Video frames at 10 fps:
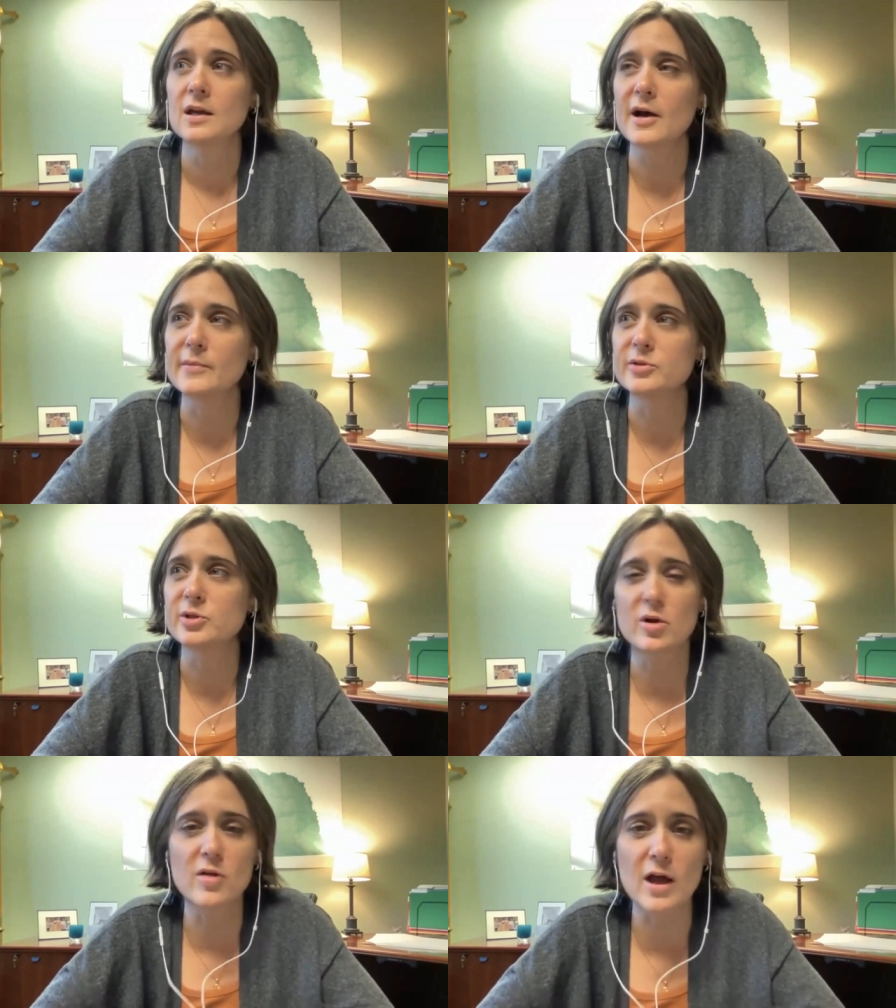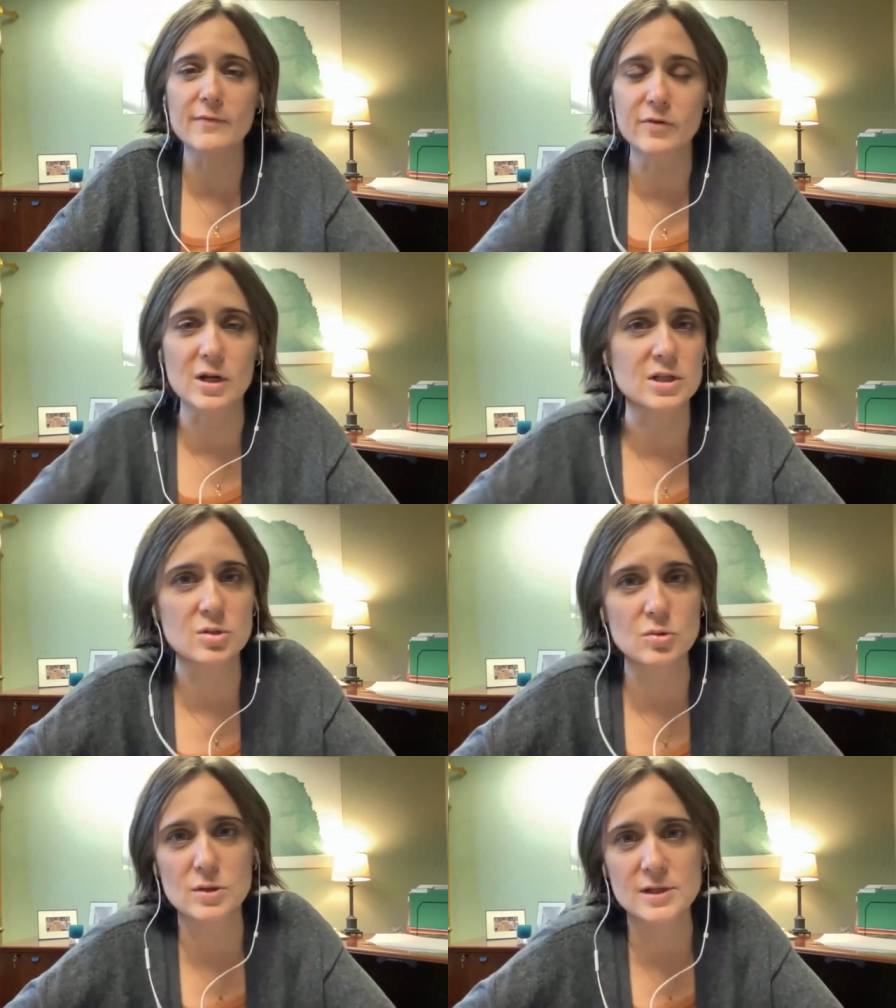So there are a lot of great
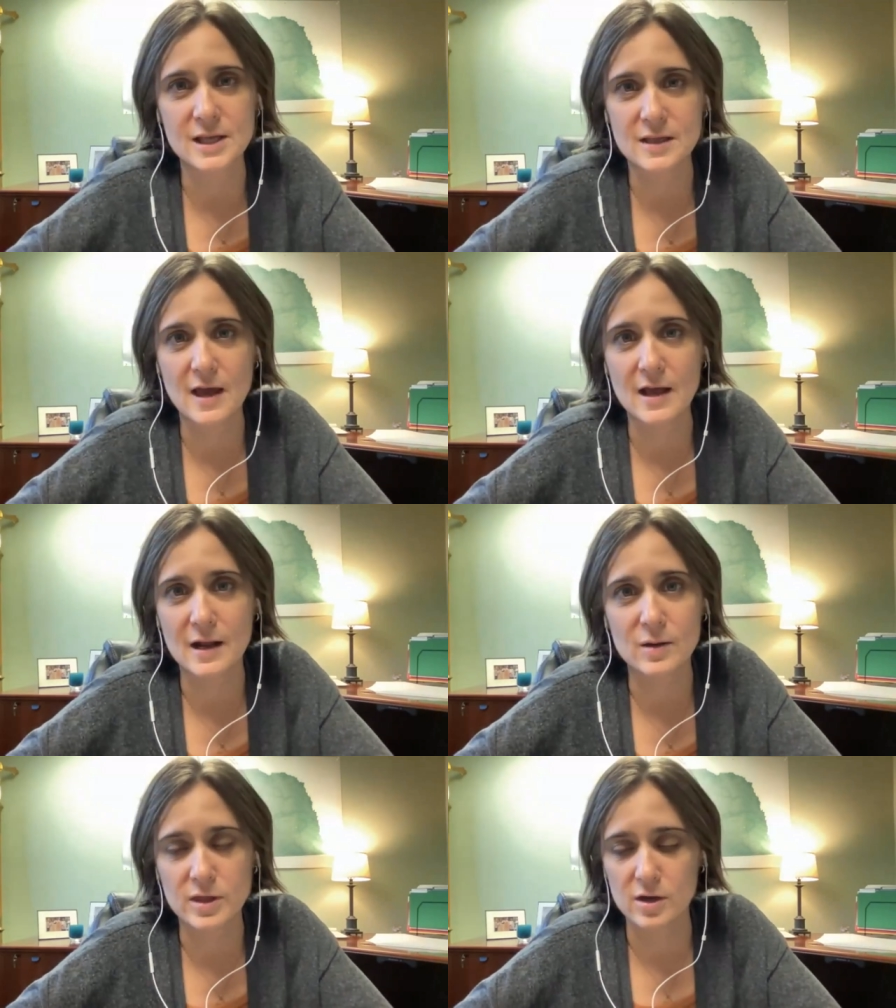stories like that out